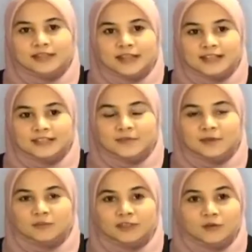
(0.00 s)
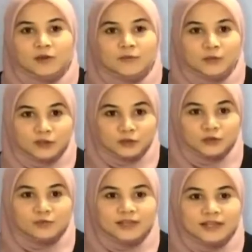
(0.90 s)
tax amounting
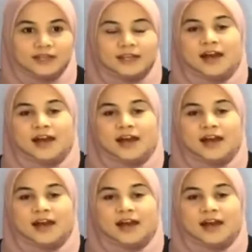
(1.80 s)
1.2 million